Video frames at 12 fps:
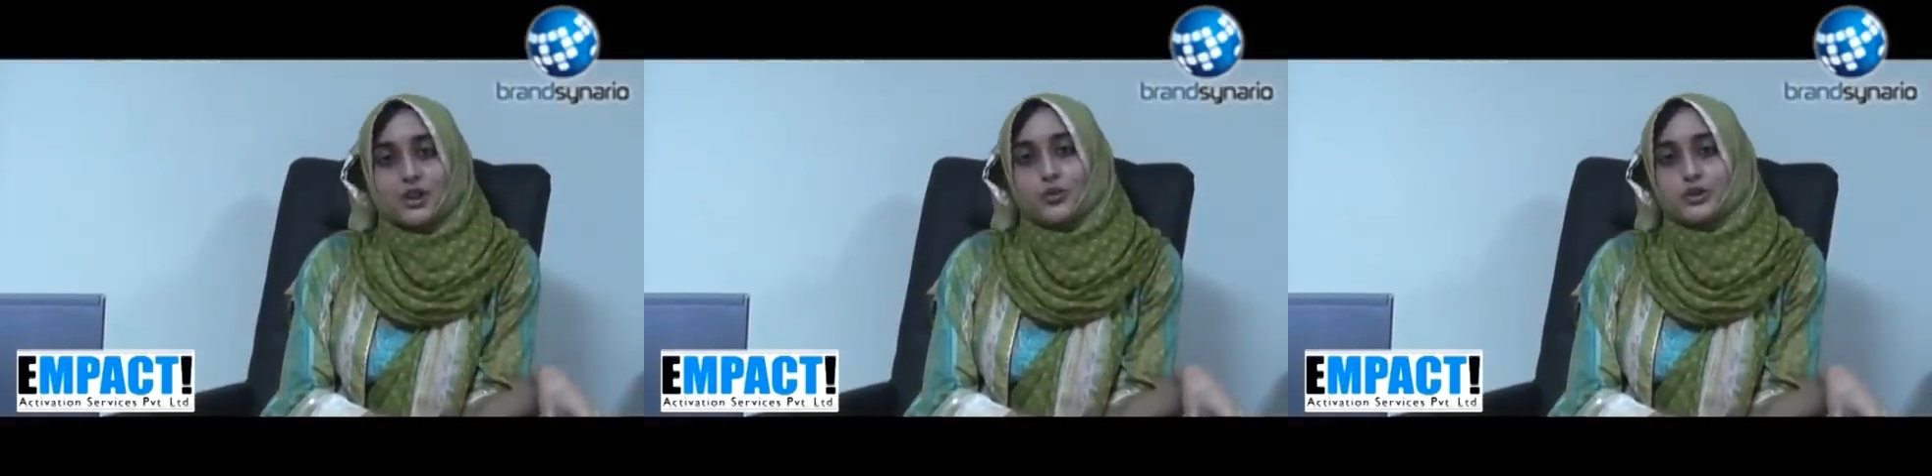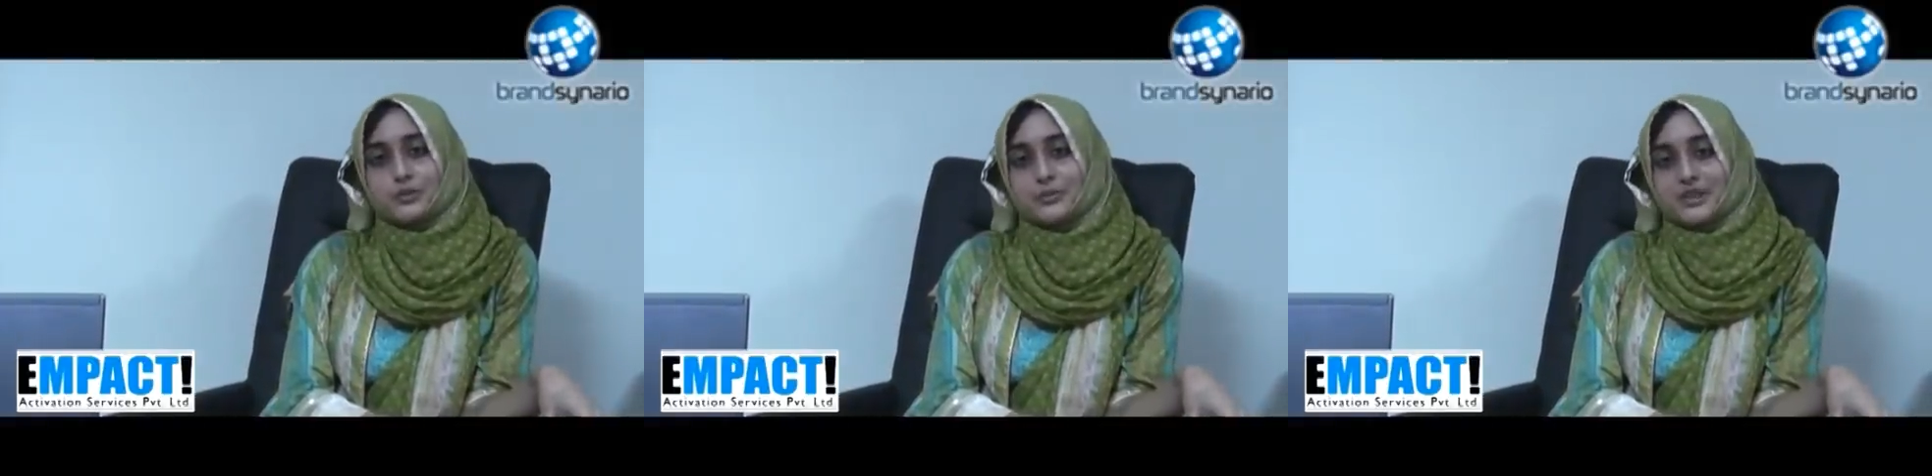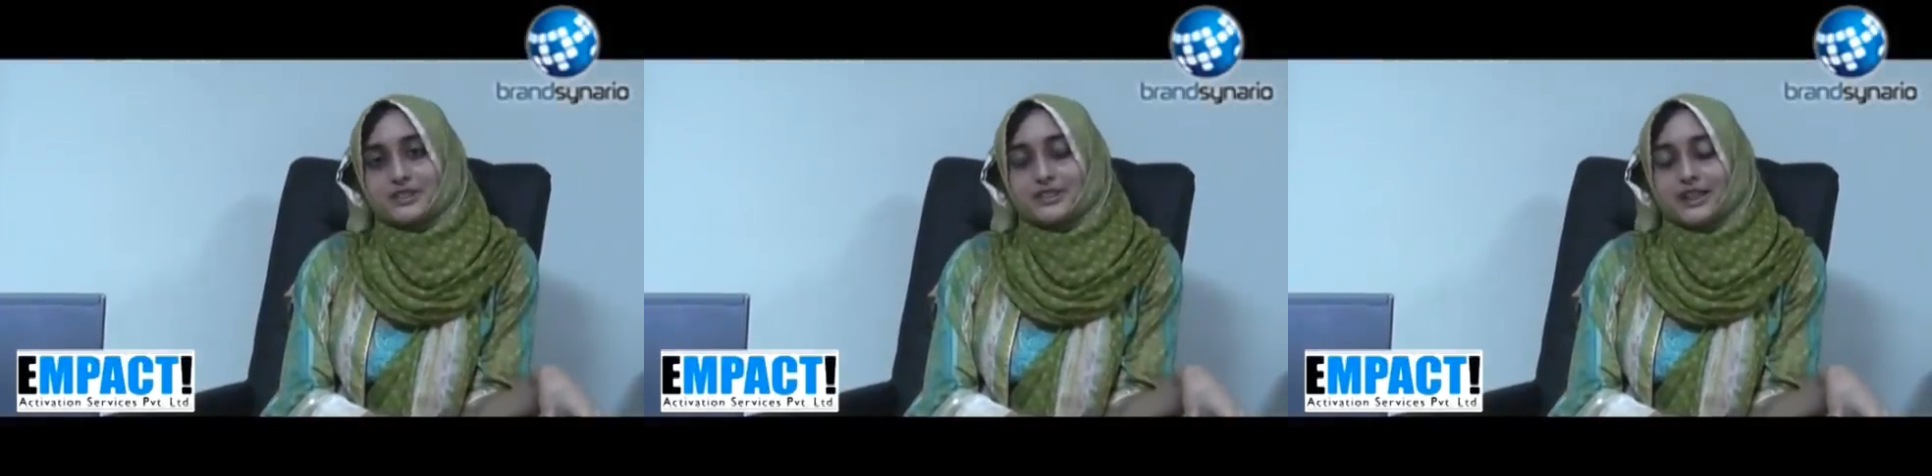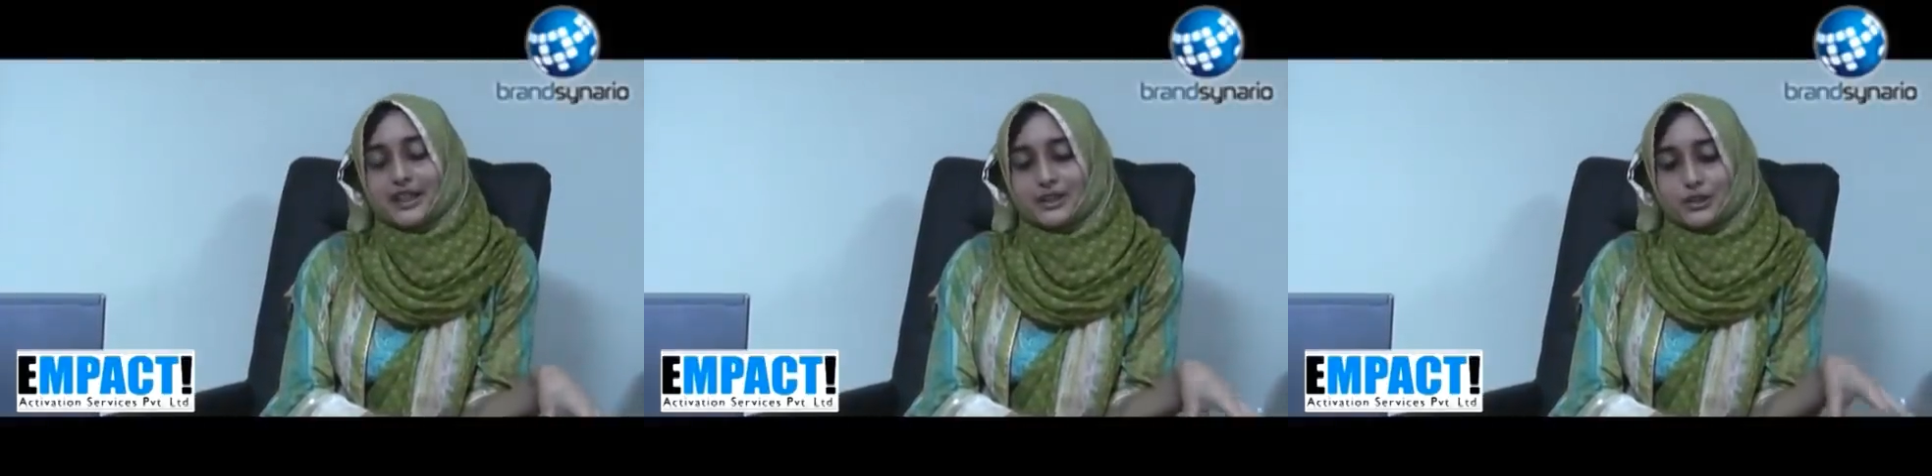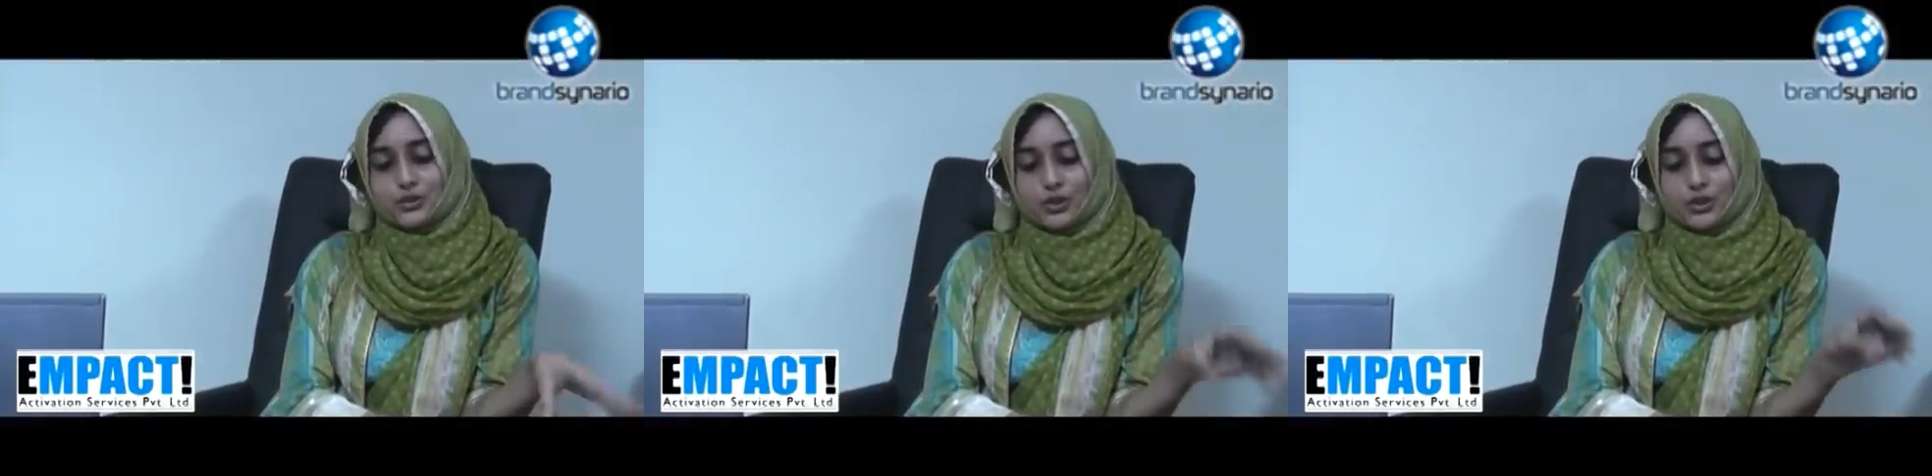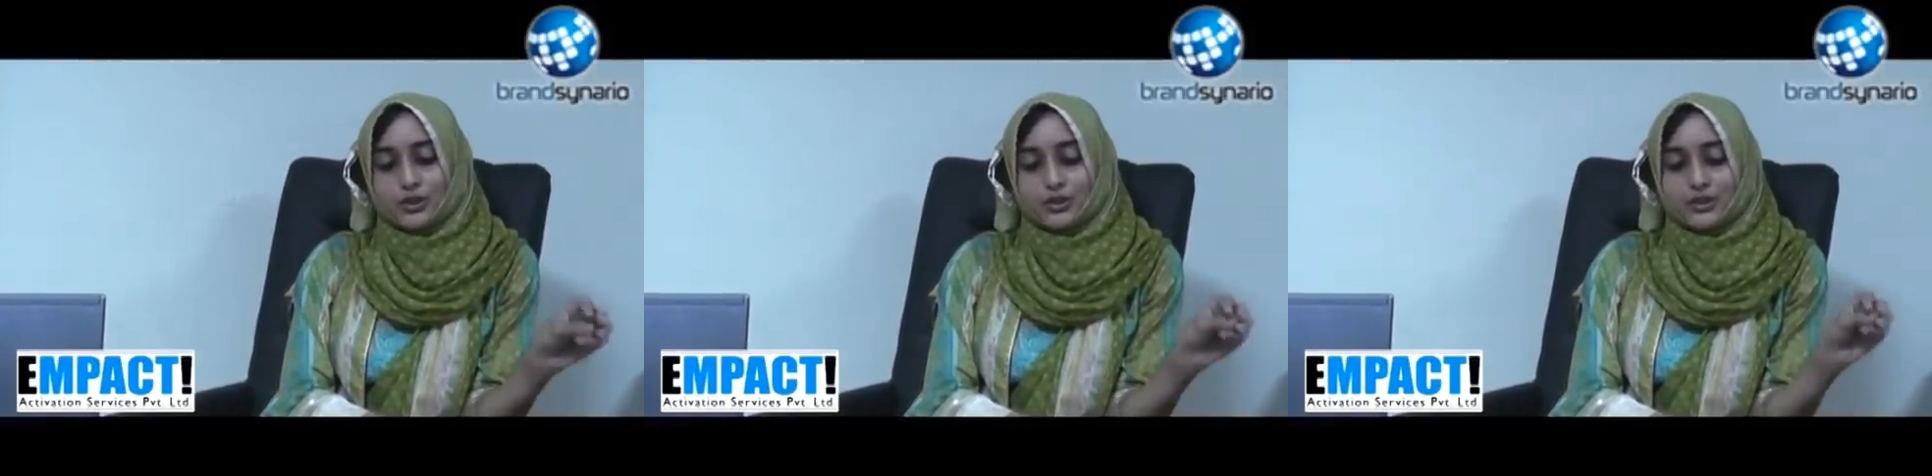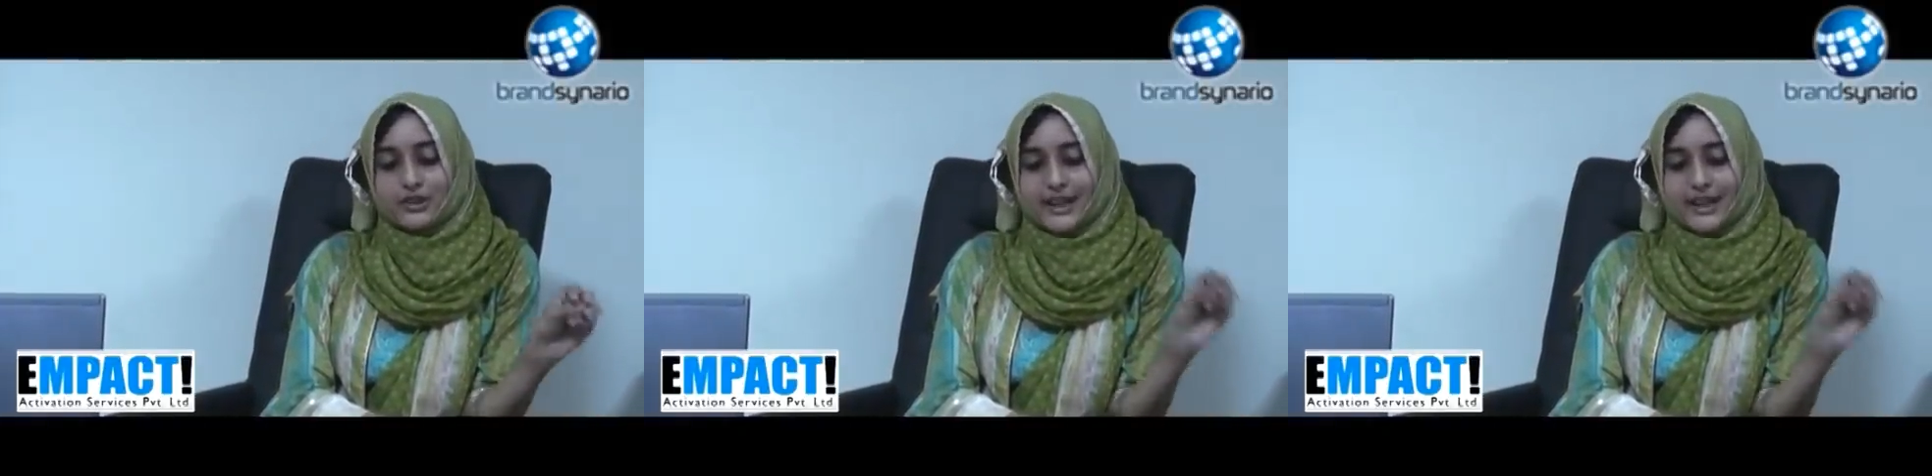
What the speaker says: which means that you're